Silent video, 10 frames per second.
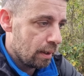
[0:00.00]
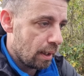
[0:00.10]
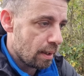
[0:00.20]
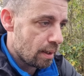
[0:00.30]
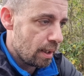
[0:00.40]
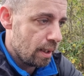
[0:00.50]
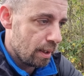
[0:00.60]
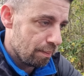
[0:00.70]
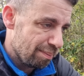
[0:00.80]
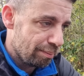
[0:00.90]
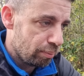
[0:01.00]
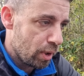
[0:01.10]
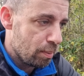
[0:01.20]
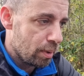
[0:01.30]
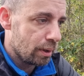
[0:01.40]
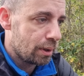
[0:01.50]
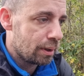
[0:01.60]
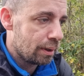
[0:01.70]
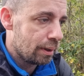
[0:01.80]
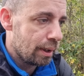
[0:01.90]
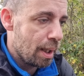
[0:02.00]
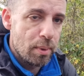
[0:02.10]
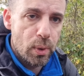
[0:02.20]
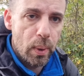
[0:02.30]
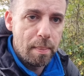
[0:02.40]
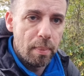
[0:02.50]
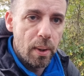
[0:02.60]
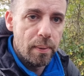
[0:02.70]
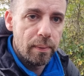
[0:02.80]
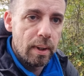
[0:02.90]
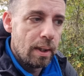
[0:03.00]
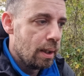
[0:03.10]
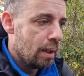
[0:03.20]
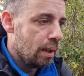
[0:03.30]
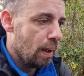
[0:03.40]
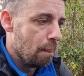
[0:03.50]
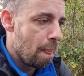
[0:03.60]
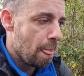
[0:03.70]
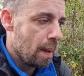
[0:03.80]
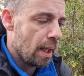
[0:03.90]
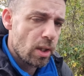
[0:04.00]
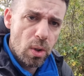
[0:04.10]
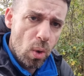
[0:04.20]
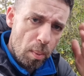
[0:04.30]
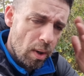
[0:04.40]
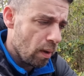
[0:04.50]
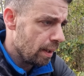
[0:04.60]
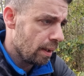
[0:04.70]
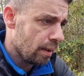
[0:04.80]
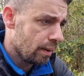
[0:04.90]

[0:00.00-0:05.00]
That's sitting pretty much in between both, and that just caught my eye.